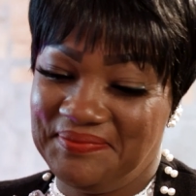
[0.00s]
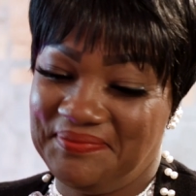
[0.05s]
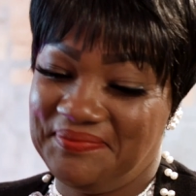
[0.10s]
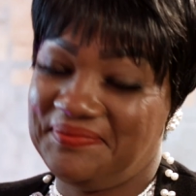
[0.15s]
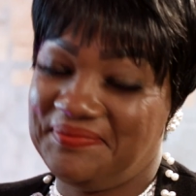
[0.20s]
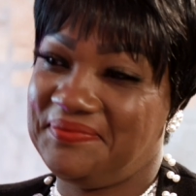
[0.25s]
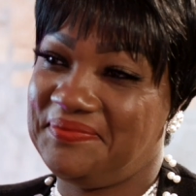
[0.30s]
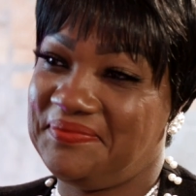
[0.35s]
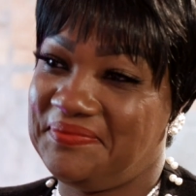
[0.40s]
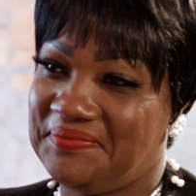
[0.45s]
I
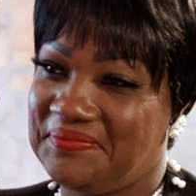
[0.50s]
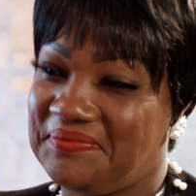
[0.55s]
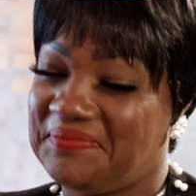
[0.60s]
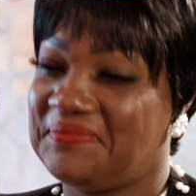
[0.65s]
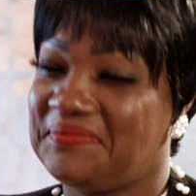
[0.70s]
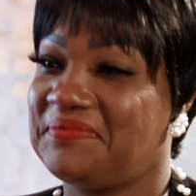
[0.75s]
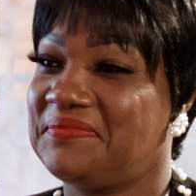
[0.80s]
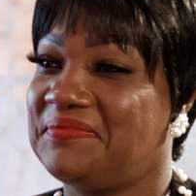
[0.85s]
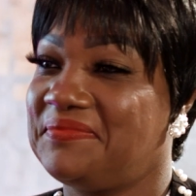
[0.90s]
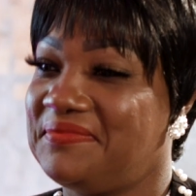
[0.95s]
mean, we know
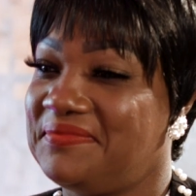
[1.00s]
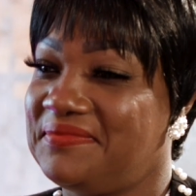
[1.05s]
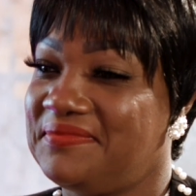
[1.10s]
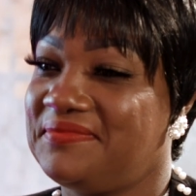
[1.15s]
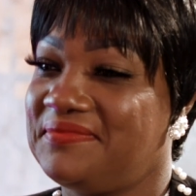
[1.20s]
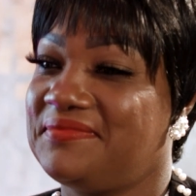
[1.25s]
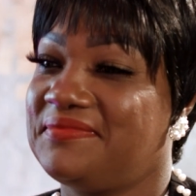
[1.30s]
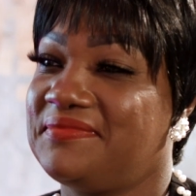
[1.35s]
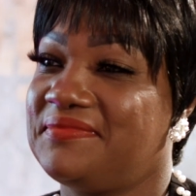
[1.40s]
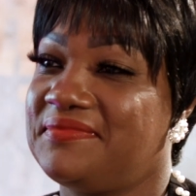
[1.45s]
that she
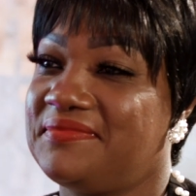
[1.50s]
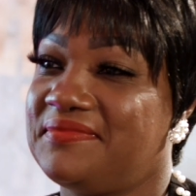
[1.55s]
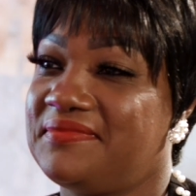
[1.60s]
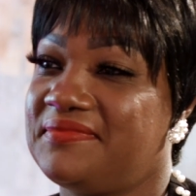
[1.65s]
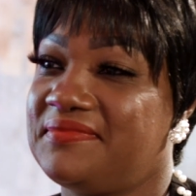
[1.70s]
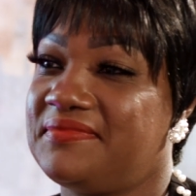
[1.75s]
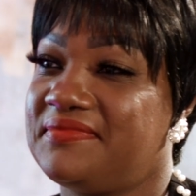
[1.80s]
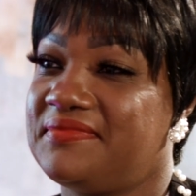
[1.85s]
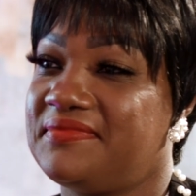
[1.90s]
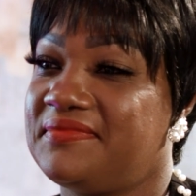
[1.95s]

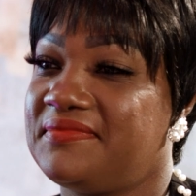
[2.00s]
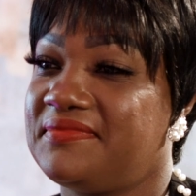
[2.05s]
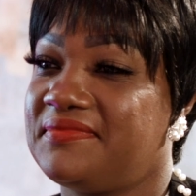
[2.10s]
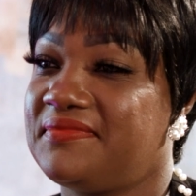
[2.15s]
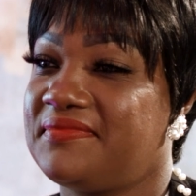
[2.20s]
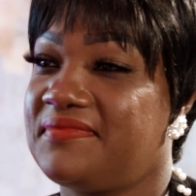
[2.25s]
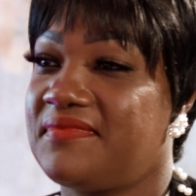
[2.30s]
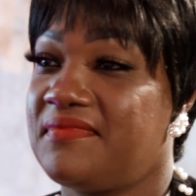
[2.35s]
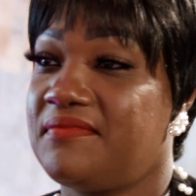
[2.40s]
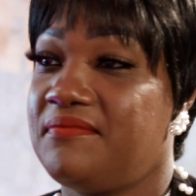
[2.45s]
inspired
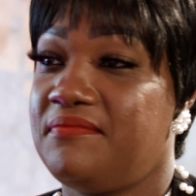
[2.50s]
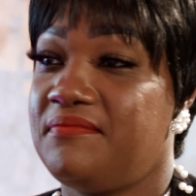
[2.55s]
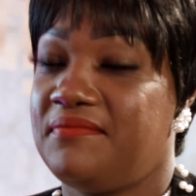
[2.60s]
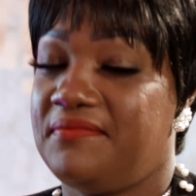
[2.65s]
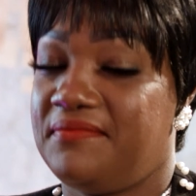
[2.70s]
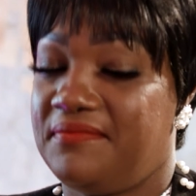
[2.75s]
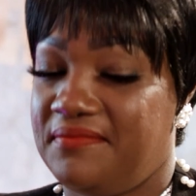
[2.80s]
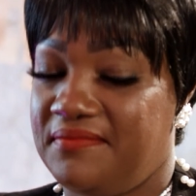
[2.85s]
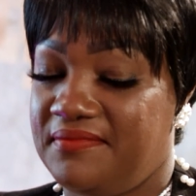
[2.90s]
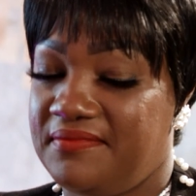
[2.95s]
so
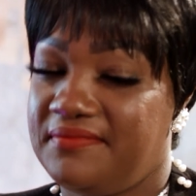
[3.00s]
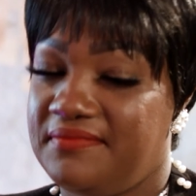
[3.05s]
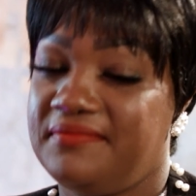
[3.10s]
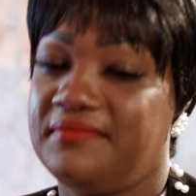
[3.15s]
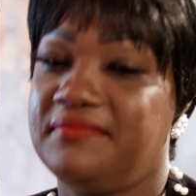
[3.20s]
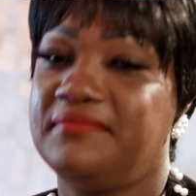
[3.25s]
many of us